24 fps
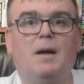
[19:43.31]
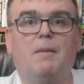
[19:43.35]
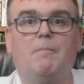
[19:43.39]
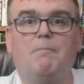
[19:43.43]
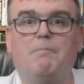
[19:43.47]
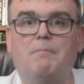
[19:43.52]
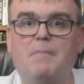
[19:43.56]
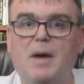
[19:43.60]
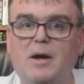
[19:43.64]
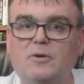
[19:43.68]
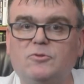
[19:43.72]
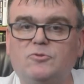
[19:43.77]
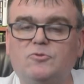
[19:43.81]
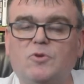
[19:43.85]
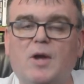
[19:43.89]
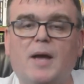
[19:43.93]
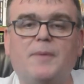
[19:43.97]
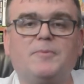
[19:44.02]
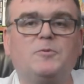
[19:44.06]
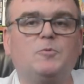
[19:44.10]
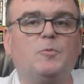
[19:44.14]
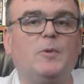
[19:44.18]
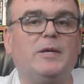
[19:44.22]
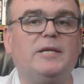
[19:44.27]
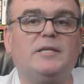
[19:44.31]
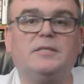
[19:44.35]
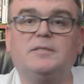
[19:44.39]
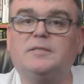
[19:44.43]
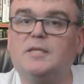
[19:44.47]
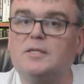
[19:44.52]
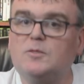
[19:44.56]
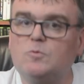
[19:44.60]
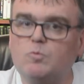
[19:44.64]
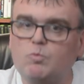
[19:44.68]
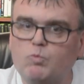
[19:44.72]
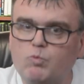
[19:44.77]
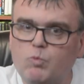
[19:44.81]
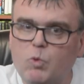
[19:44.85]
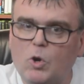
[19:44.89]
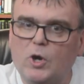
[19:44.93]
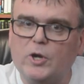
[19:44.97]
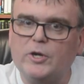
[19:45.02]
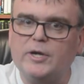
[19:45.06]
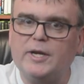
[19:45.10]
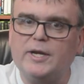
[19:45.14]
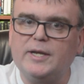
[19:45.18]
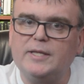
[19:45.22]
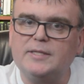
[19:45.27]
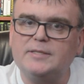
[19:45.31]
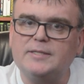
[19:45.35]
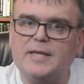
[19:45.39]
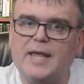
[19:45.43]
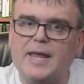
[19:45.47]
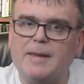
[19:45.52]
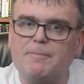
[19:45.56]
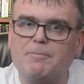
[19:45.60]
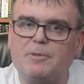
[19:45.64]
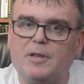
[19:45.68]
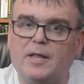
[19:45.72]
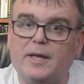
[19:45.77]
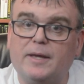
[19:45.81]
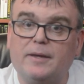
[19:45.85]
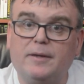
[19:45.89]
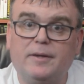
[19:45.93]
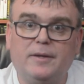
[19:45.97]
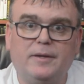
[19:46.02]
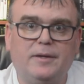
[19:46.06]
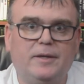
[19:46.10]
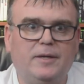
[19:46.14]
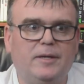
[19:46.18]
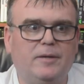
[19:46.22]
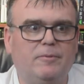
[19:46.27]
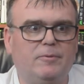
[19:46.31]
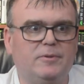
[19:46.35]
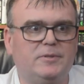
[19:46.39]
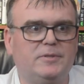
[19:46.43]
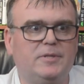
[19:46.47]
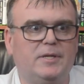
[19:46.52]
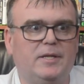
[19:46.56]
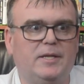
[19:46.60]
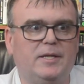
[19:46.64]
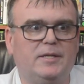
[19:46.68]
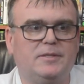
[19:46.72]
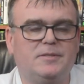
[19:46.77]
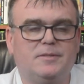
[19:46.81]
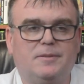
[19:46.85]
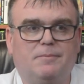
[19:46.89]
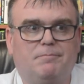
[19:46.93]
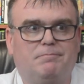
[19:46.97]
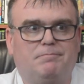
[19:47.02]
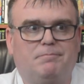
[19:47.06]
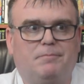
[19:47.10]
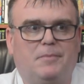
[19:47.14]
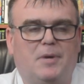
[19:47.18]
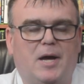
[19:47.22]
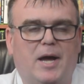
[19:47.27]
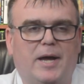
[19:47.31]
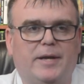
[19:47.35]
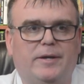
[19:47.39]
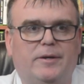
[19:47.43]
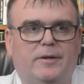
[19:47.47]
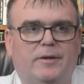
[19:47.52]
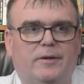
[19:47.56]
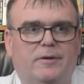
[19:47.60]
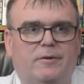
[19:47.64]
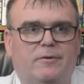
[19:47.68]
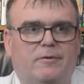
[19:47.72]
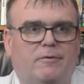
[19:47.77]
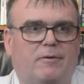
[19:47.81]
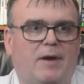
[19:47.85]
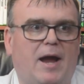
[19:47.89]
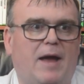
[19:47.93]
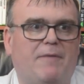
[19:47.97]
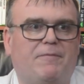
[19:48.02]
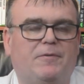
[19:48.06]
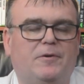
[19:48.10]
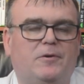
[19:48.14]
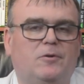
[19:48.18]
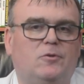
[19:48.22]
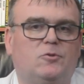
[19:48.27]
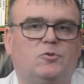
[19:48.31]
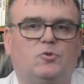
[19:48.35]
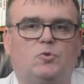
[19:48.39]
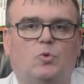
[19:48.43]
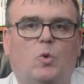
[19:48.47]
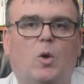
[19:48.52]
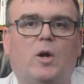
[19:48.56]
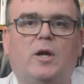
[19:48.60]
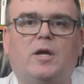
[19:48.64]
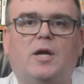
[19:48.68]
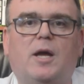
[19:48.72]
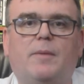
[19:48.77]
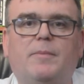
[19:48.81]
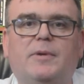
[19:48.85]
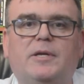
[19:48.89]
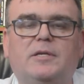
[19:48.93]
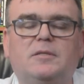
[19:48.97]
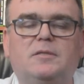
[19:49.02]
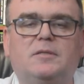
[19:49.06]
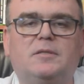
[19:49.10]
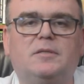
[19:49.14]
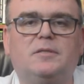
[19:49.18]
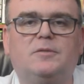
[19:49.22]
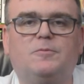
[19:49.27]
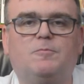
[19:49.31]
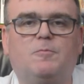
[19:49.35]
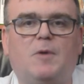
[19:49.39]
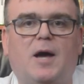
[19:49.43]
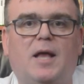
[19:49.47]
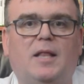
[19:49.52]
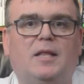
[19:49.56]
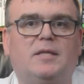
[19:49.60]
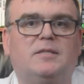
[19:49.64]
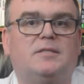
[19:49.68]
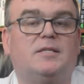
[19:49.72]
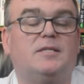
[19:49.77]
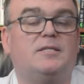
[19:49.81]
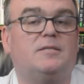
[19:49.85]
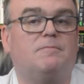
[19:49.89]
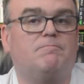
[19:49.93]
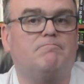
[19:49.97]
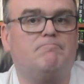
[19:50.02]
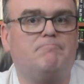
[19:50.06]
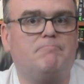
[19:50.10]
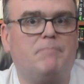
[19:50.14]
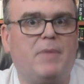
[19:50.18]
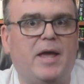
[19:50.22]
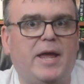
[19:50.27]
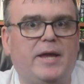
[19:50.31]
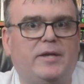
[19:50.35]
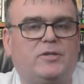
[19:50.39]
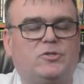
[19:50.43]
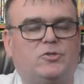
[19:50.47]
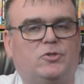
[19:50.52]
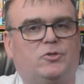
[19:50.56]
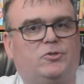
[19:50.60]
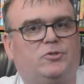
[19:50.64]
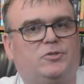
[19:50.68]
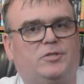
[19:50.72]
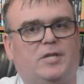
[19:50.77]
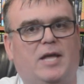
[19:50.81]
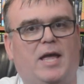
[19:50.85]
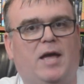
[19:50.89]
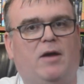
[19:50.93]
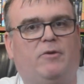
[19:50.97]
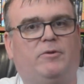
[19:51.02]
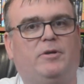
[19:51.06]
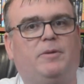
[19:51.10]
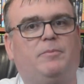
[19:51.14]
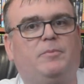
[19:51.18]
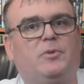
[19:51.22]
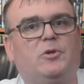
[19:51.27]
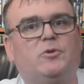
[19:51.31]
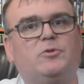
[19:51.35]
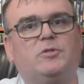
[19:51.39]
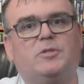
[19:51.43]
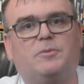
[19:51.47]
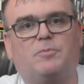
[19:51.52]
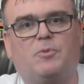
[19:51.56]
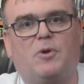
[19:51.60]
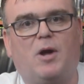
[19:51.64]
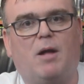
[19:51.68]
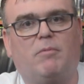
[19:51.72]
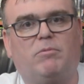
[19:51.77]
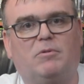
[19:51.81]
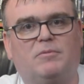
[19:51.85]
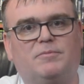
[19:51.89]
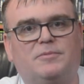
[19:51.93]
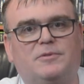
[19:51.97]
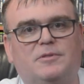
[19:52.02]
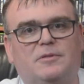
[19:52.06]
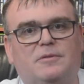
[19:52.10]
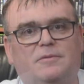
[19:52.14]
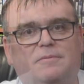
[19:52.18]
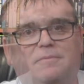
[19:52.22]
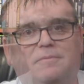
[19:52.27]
Mousetrap's weaknesses weren't in its gameplay. It was in its minor graphical shortcomings, as well as its major sound and music problems.